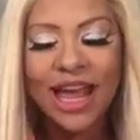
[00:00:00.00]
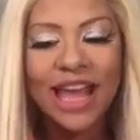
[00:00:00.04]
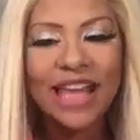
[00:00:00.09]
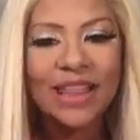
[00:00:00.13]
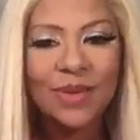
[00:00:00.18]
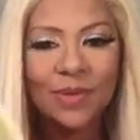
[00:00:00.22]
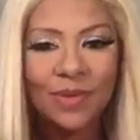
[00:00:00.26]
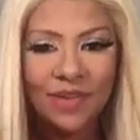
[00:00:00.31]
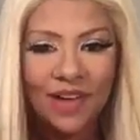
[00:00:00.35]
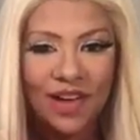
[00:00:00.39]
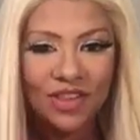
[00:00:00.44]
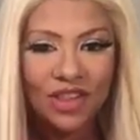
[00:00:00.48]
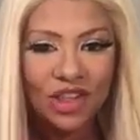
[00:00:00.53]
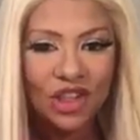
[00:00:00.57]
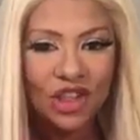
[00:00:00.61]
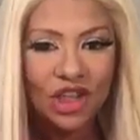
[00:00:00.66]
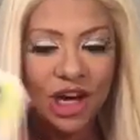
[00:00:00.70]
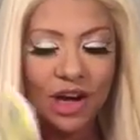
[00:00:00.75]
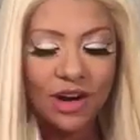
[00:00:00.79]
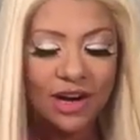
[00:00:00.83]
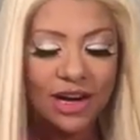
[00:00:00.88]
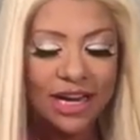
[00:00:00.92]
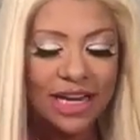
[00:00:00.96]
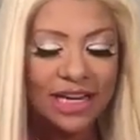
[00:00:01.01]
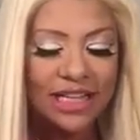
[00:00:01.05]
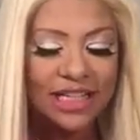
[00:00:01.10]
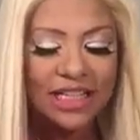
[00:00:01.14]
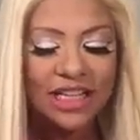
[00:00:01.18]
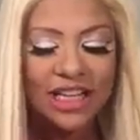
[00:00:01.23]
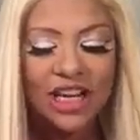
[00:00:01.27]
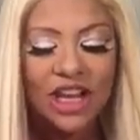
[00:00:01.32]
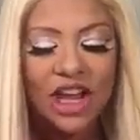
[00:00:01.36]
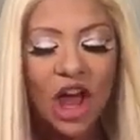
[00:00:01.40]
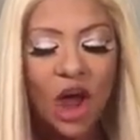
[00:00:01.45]
and then we've got the
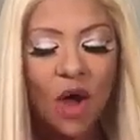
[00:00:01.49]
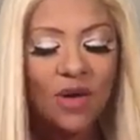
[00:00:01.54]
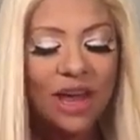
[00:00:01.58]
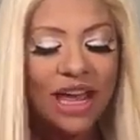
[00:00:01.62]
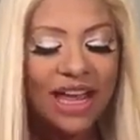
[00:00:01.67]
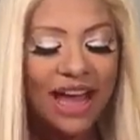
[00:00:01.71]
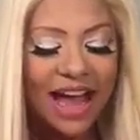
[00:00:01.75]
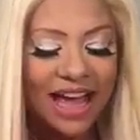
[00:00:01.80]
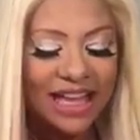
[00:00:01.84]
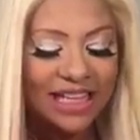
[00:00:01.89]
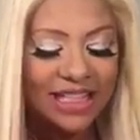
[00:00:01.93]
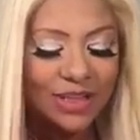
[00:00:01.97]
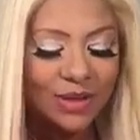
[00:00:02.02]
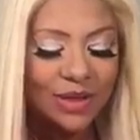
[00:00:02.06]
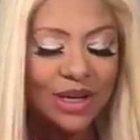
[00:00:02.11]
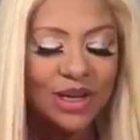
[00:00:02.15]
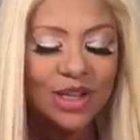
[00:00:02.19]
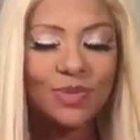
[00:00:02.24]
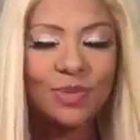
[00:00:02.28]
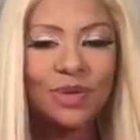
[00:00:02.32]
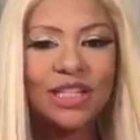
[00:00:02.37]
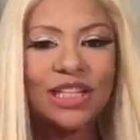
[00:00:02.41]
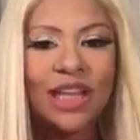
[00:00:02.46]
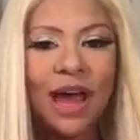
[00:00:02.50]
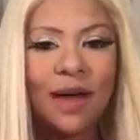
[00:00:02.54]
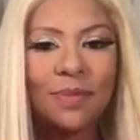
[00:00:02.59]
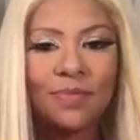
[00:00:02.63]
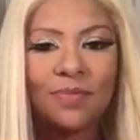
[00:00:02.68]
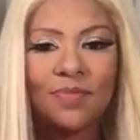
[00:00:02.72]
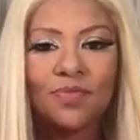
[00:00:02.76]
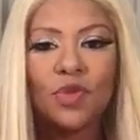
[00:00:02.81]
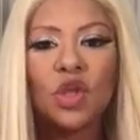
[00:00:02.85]
Chariot. Okay, guys, so here's what's up.